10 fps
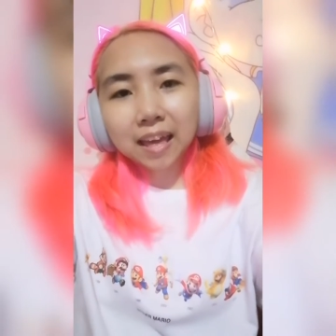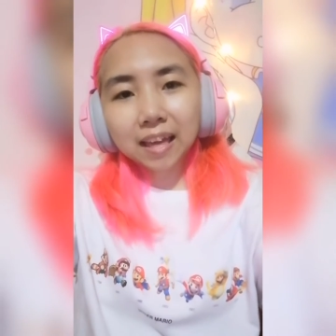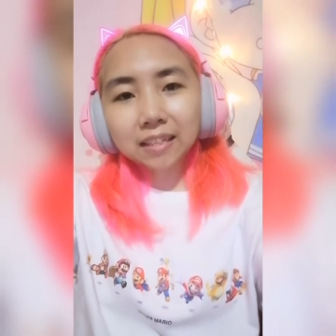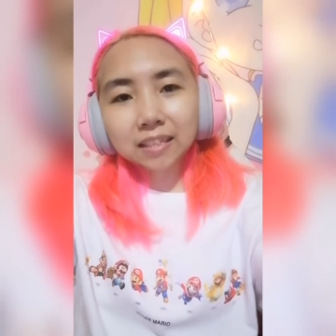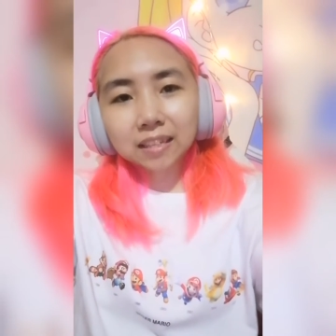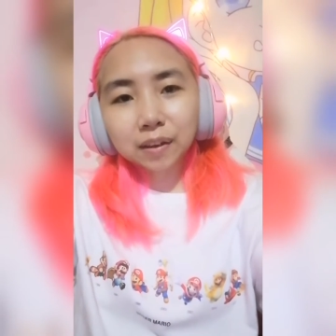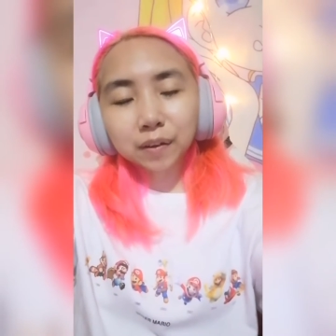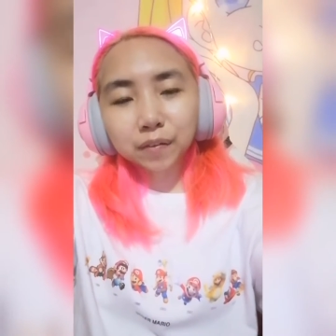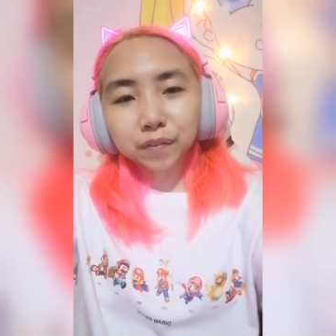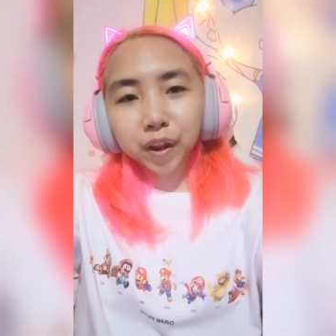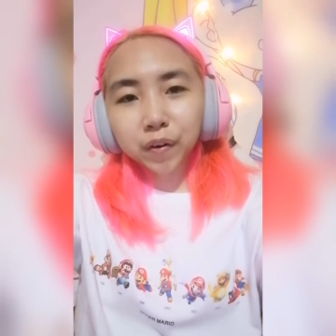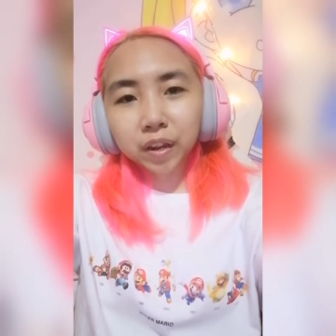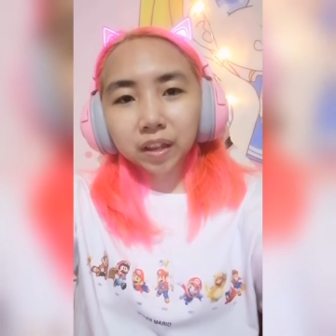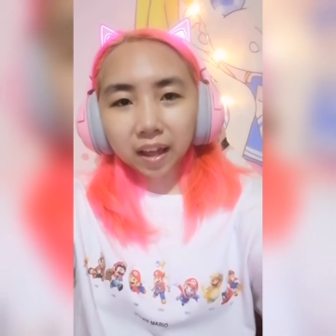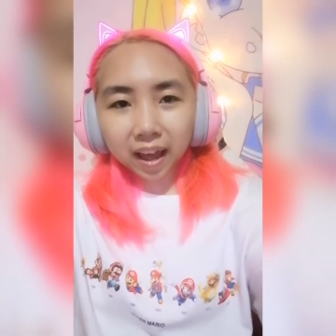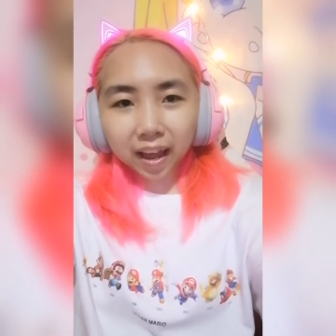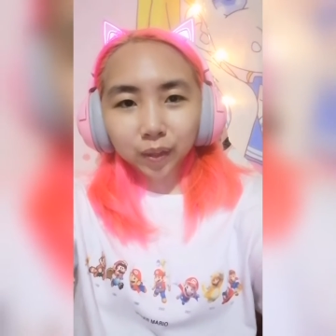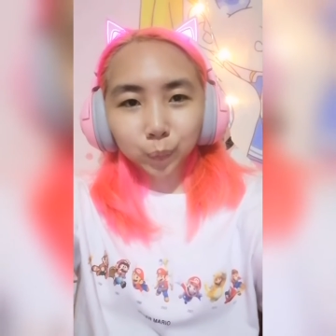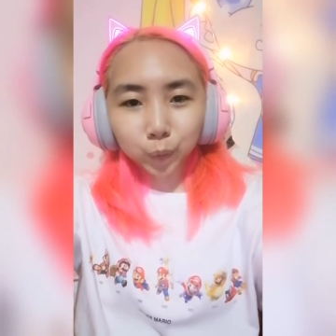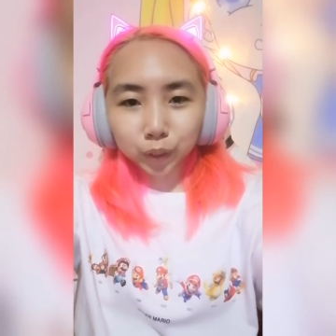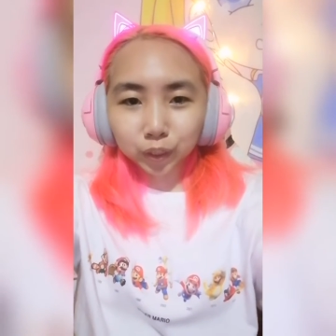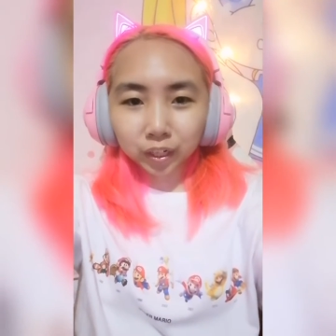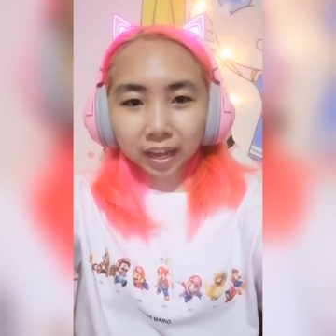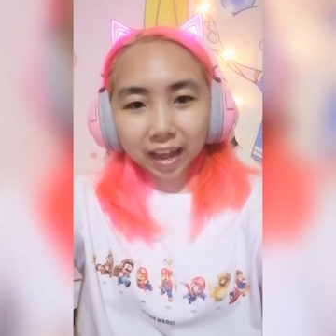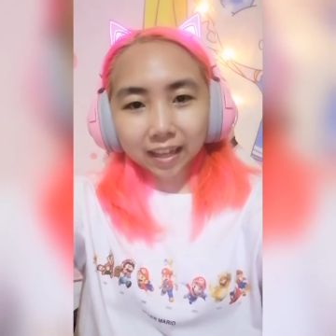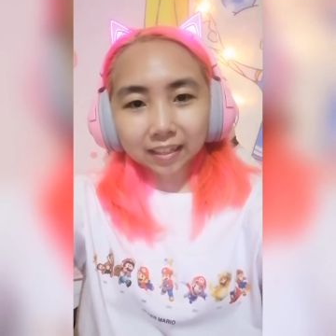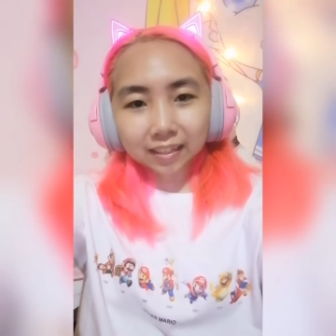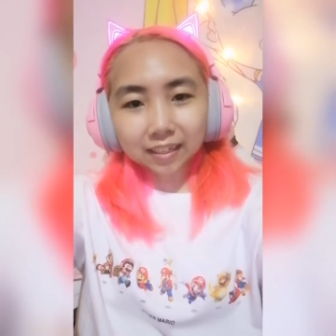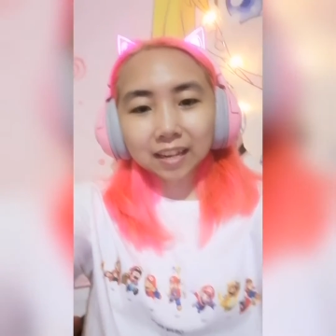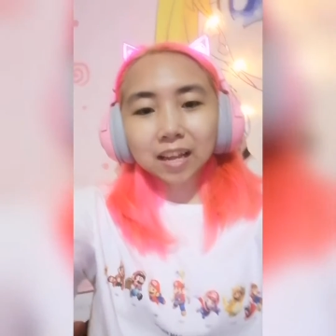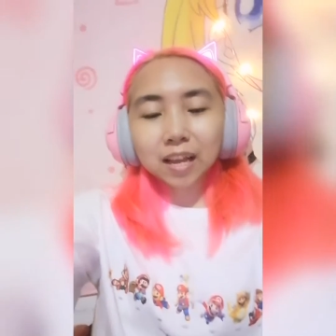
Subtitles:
It's the Fairylight Wonderland.